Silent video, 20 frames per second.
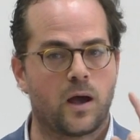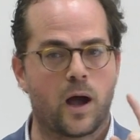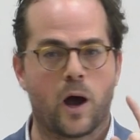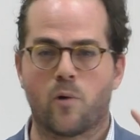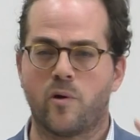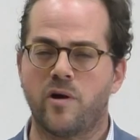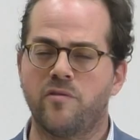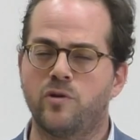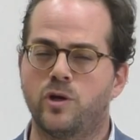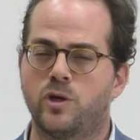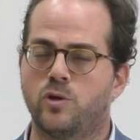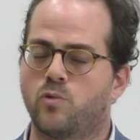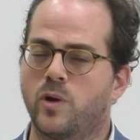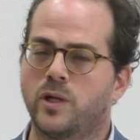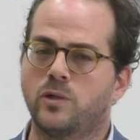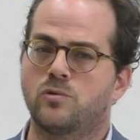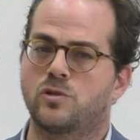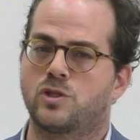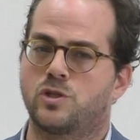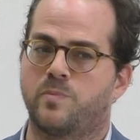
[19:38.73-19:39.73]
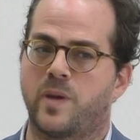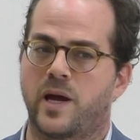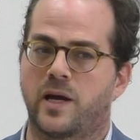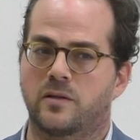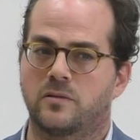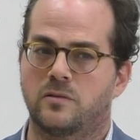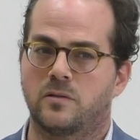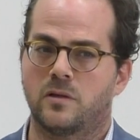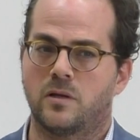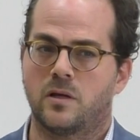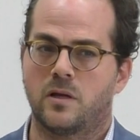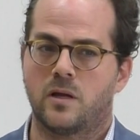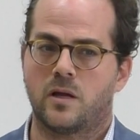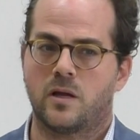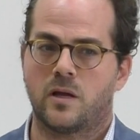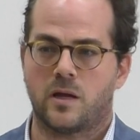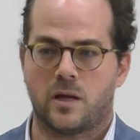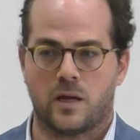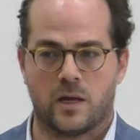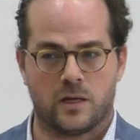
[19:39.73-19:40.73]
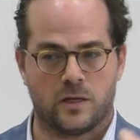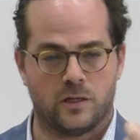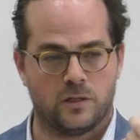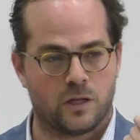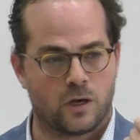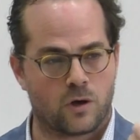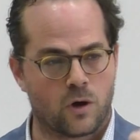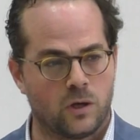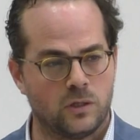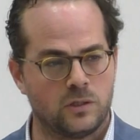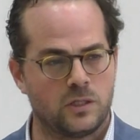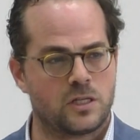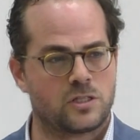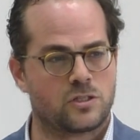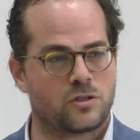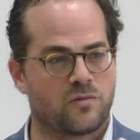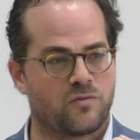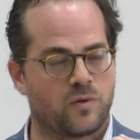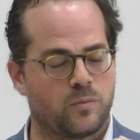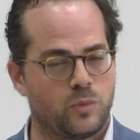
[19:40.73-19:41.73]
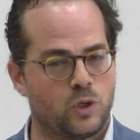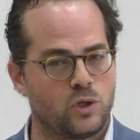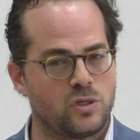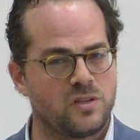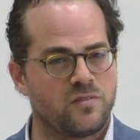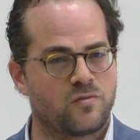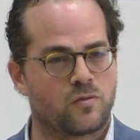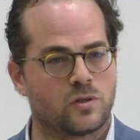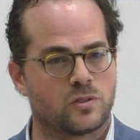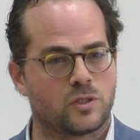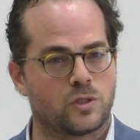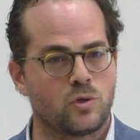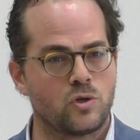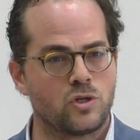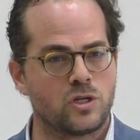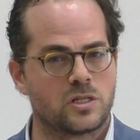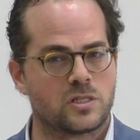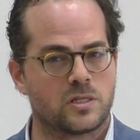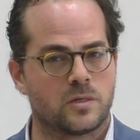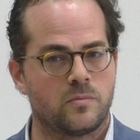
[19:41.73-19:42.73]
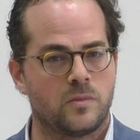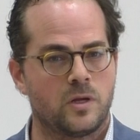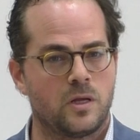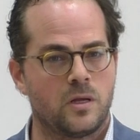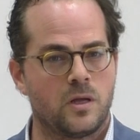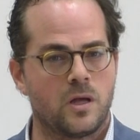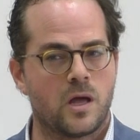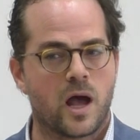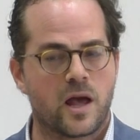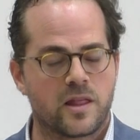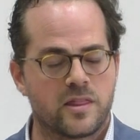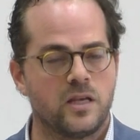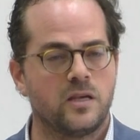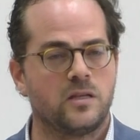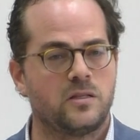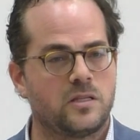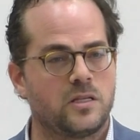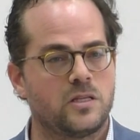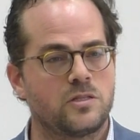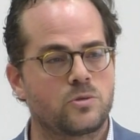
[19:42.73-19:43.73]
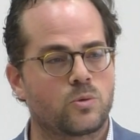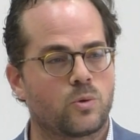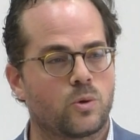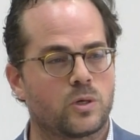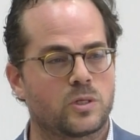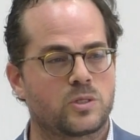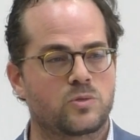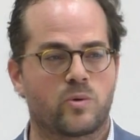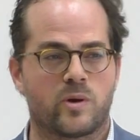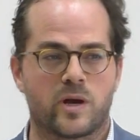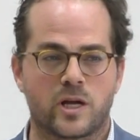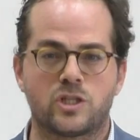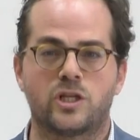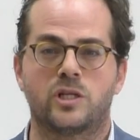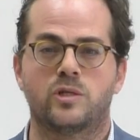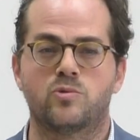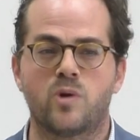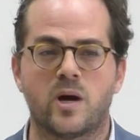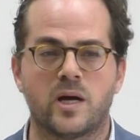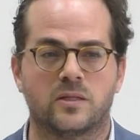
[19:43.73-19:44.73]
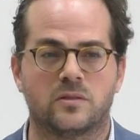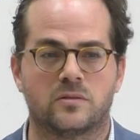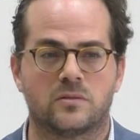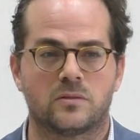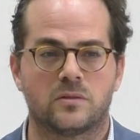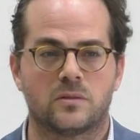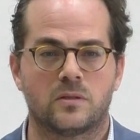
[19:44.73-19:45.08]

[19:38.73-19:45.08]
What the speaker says: However, in retrospect, and in the context of abusive constitutionalism, I think these courts were actually right.